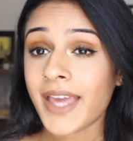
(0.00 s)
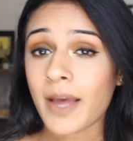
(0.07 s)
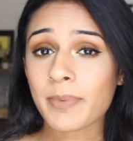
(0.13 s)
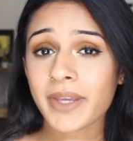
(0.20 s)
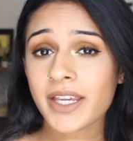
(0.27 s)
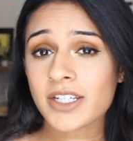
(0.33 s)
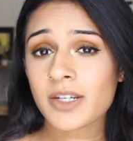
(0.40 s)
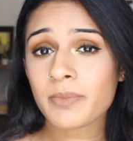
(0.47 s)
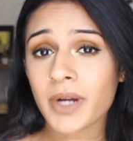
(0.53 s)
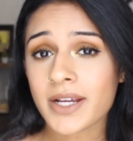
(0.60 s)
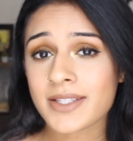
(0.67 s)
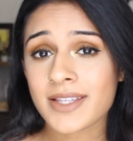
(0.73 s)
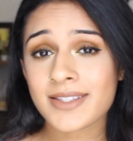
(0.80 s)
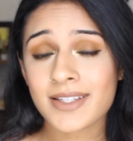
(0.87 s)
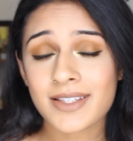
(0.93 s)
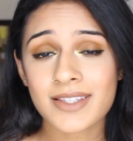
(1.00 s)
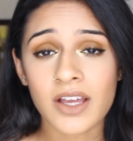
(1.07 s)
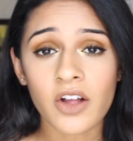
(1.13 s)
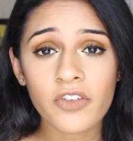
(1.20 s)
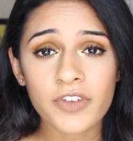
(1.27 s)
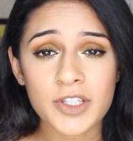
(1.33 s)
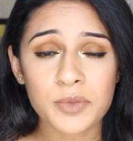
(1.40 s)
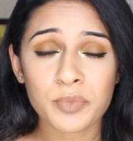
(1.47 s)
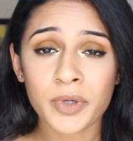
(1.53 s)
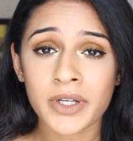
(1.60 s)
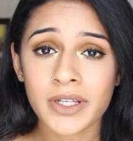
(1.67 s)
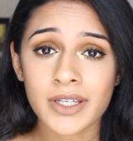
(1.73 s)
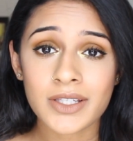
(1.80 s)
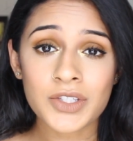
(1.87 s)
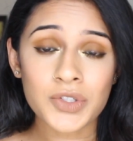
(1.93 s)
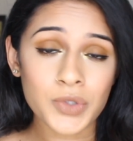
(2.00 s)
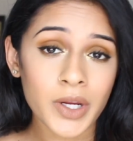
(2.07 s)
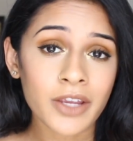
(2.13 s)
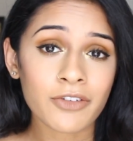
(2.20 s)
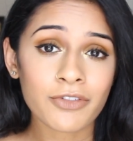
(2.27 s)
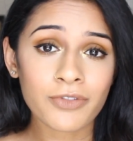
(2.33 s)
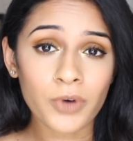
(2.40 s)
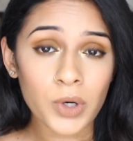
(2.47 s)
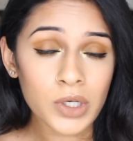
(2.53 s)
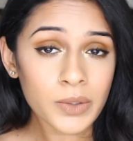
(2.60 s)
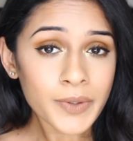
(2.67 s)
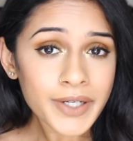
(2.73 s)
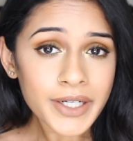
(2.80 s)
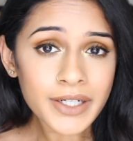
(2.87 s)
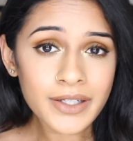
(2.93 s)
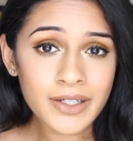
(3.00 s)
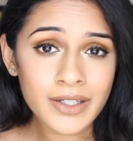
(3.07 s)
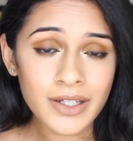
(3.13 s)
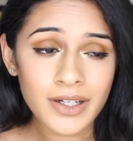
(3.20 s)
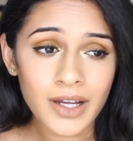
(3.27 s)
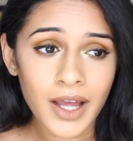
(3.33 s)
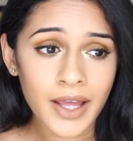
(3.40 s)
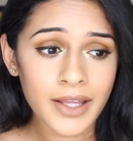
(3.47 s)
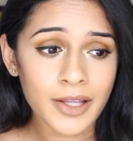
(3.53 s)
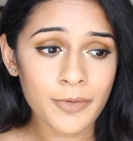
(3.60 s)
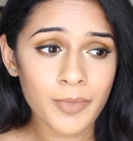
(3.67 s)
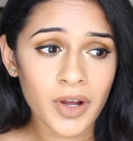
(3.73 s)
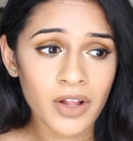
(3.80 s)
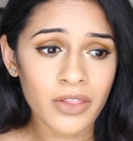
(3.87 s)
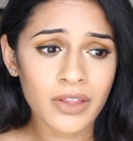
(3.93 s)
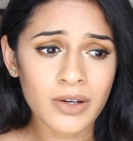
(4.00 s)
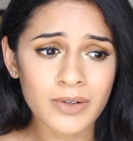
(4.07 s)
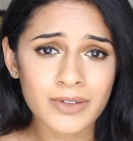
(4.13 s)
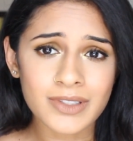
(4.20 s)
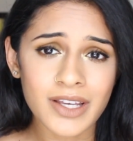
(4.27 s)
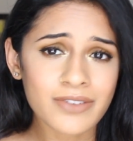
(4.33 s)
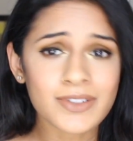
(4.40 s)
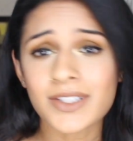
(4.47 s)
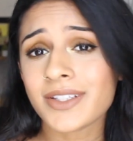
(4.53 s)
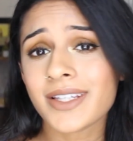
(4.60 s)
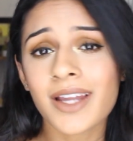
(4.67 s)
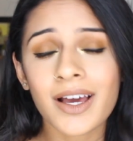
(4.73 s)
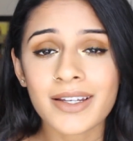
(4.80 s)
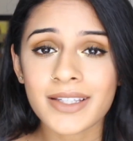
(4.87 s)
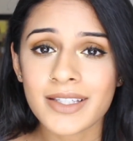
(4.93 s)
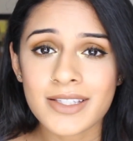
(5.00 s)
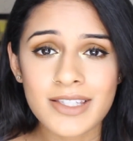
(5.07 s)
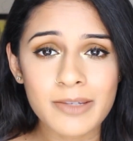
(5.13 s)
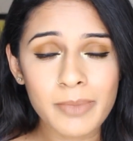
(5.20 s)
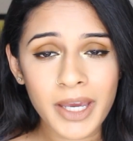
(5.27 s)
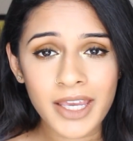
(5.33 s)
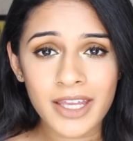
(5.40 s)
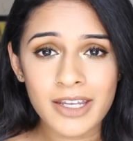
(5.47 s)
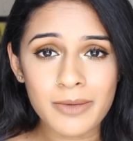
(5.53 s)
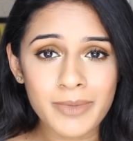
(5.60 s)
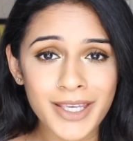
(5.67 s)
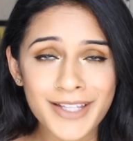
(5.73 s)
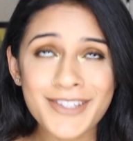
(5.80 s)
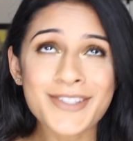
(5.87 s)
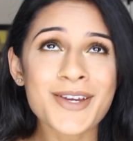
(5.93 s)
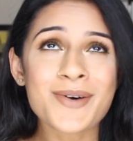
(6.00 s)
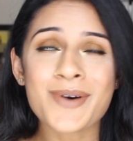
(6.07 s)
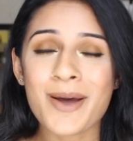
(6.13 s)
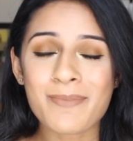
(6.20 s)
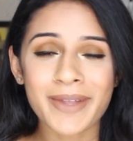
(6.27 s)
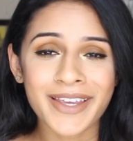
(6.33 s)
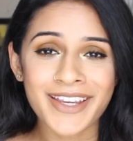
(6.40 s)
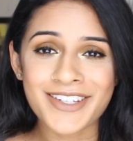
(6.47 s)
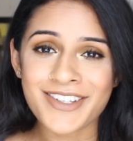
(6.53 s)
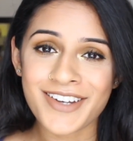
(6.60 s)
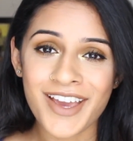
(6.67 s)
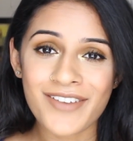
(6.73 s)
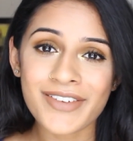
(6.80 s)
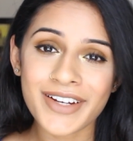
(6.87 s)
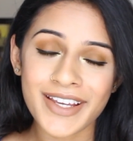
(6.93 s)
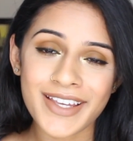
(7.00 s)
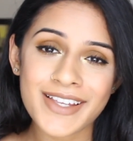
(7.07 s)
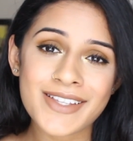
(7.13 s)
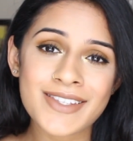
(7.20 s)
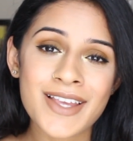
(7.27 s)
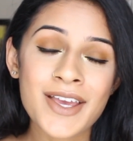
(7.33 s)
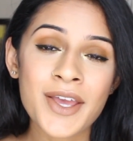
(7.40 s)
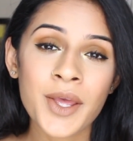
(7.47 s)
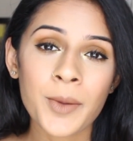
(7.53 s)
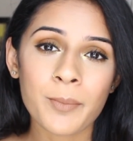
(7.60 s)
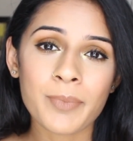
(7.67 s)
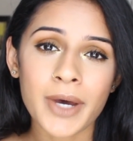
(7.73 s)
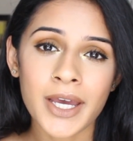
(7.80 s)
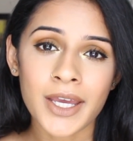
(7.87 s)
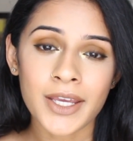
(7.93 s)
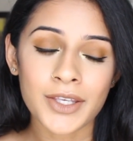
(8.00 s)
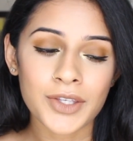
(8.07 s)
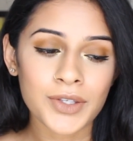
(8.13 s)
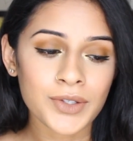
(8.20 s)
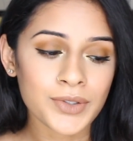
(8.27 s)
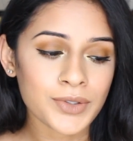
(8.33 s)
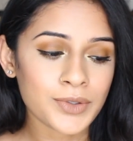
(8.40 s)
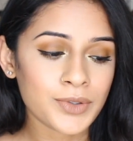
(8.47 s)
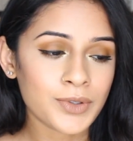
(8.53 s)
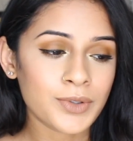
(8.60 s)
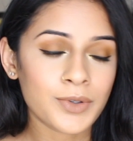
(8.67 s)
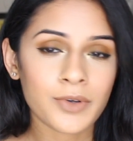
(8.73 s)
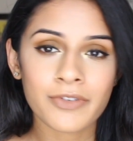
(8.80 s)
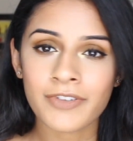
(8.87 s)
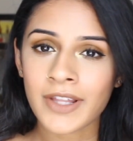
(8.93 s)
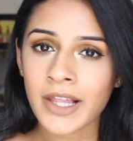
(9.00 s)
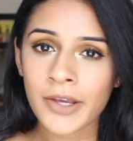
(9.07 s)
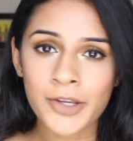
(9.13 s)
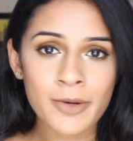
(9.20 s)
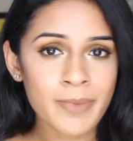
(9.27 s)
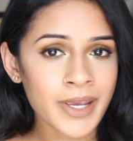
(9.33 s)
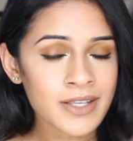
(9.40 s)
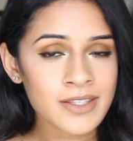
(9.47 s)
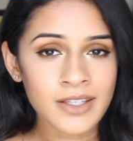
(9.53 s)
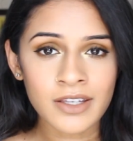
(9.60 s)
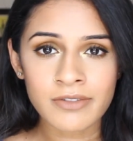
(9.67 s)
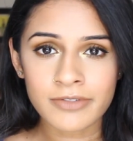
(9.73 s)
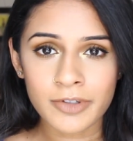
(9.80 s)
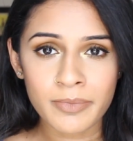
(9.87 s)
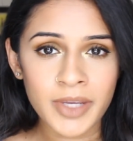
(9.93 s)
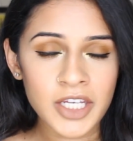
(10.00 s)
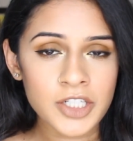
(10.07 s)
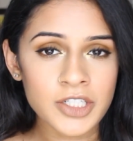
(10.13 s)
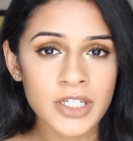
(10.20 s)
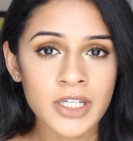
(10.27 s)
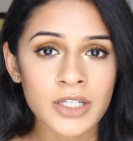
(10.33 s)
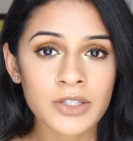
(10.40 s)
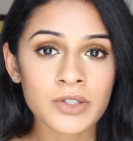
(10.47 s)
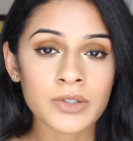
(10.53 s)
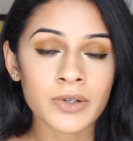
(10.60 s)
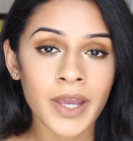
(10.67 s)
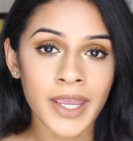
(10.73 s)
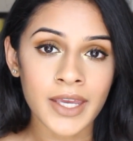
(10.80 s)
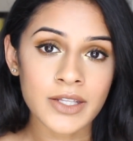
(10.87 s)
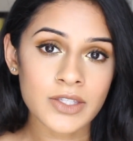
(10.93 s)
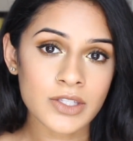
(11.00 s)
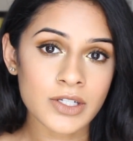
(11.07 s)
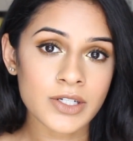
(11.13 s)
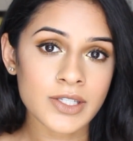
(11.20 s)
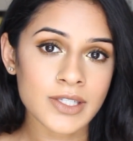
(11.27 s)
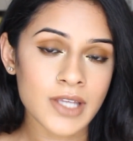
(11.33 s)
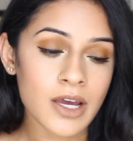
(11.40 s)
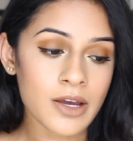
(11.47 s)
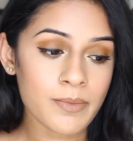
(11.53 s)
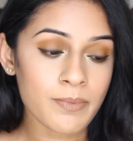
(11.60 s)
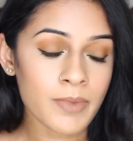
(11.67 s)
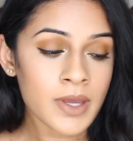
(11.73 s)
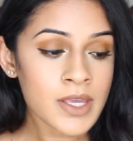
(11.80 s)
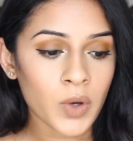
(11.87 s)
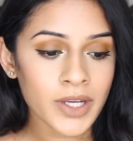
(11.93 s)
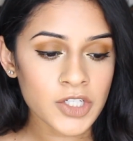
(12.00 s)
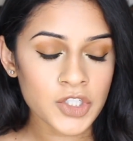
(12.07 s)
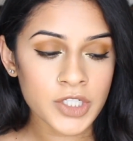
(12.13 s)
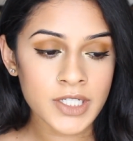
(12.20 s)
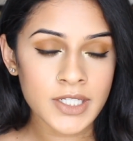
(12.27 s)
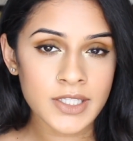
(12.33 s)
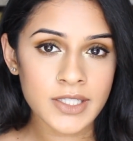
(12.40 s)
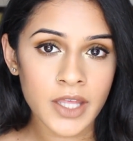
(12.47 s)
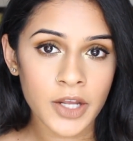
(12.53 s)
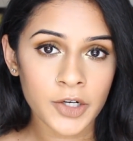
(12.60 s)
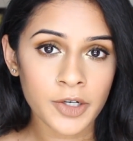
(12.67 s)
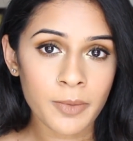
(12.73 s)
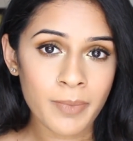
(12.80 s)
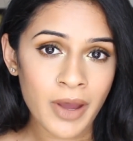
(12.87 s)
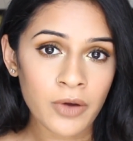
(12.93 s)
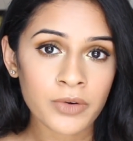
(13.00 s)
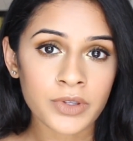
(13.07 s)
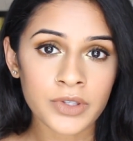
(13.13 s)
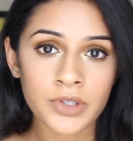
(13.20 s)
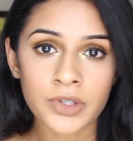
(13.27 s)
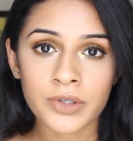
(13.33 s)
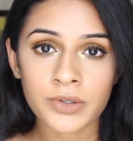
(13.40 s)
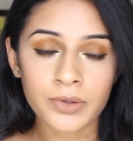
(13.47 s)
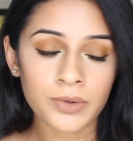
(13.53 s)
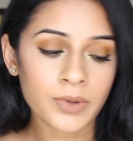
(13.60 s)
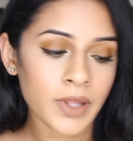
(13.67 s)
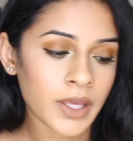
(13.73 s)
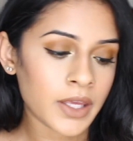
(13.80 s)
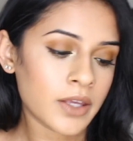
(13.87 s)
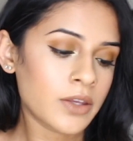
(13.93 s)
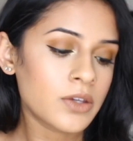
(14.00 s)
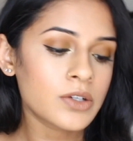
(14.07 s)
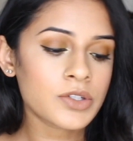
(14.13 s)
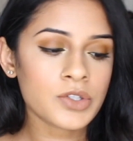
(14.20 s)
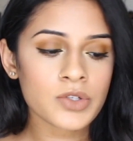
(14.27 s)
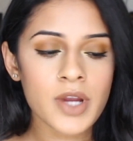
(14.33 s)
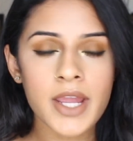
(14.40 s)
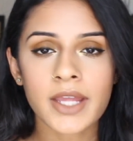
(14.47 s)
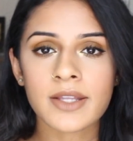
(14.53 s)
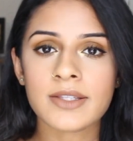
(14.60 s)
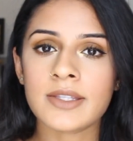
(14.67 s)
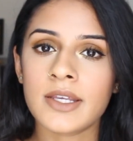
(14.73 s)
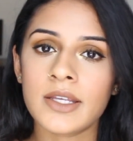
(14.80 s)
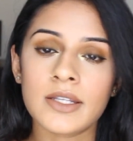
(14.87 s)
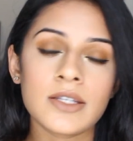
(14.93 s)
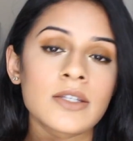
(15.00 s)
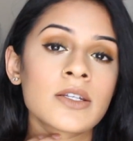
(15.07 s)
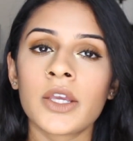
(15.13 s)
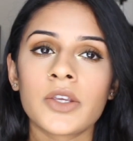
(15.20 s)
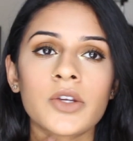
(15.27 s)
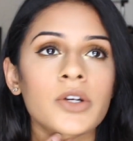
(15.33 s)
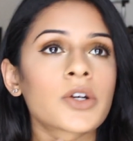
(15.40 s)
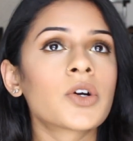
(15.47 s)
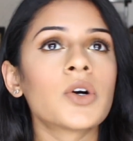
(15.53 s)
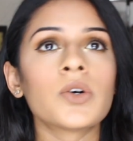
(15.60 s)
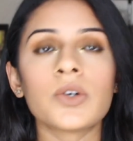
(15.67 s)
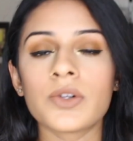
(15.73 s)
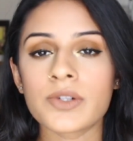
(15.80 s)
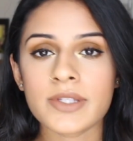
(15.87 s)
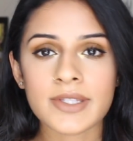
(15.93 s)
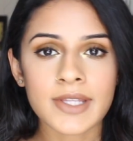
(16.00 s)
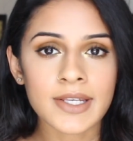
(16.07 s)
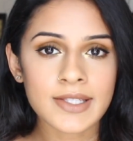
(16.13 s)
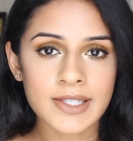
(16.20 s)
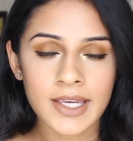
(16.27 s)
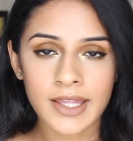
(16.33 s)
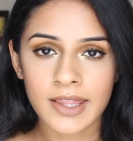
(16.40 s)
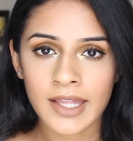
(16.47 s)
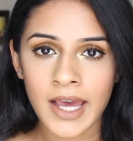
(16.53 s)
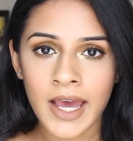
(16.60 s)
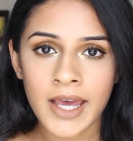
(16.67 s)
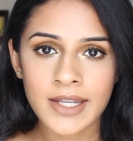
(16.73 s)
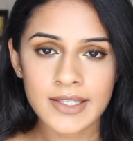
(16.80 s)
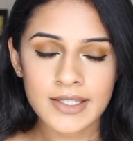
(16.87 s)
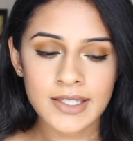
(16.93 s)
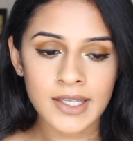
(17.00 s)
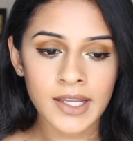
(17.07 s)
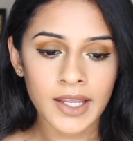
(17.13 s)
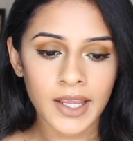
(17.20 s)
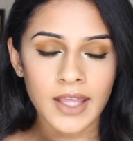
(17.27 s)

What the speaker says: The application process itself is pretty straightforward, although definitely not easy by any means. No application ever is, but you fill out your basic information, you answer some questions that are about you, like your strengths and your goals, things like that.